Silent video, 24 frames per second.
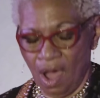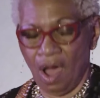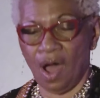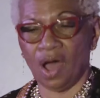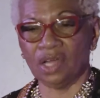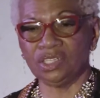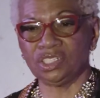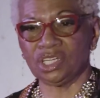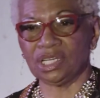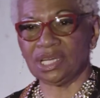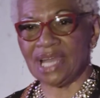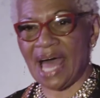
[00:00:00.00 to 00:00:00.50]

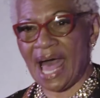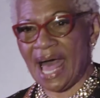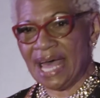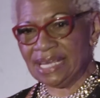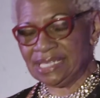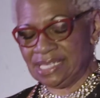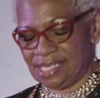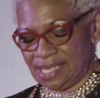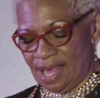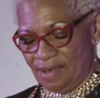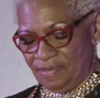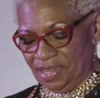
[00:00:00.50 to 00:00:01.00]
On July
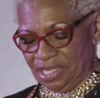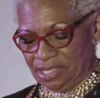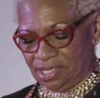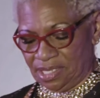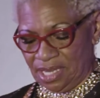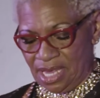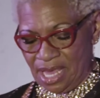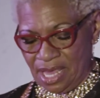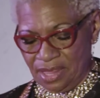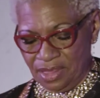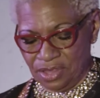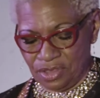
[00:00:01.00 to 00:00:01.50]

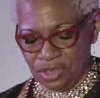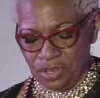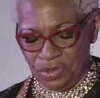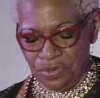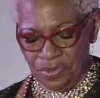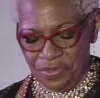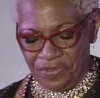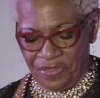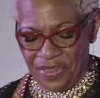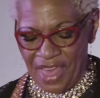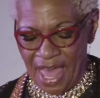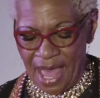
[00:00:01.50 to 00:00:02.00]
17,
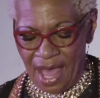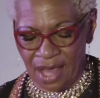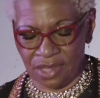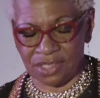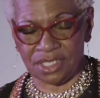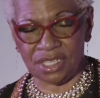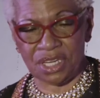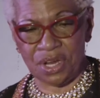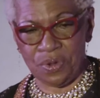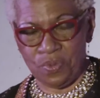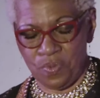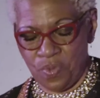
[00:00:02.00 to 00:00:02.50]

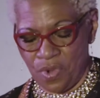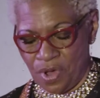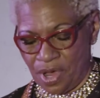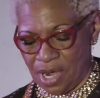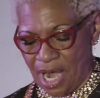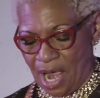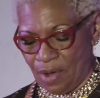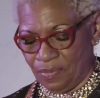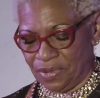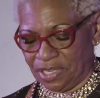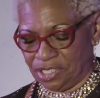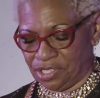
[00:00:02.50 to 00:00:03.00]

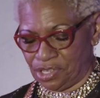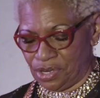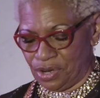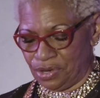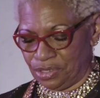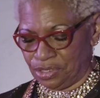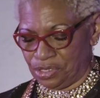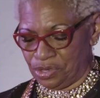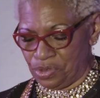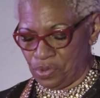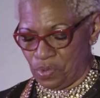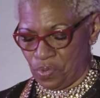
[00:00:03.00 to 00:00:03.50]
2001, I
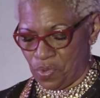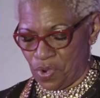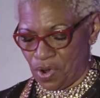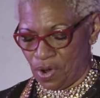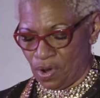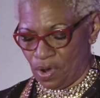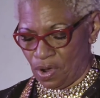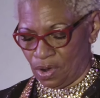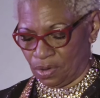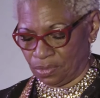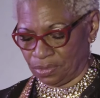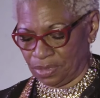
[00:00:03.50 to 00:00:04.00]
returned to the
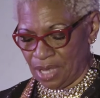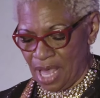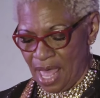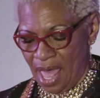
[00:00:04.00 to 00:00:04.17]
world.